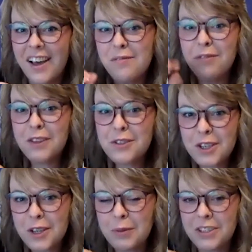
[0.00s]

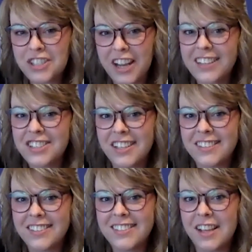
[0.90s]
future
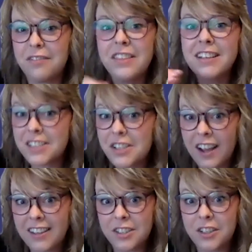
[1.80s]
projections of things that you
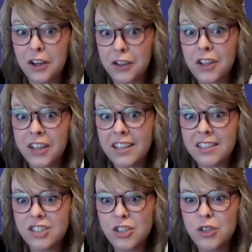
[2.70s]
guys are looking
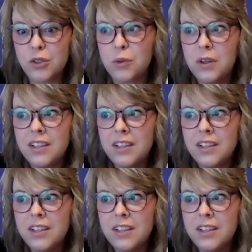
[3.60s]
to do.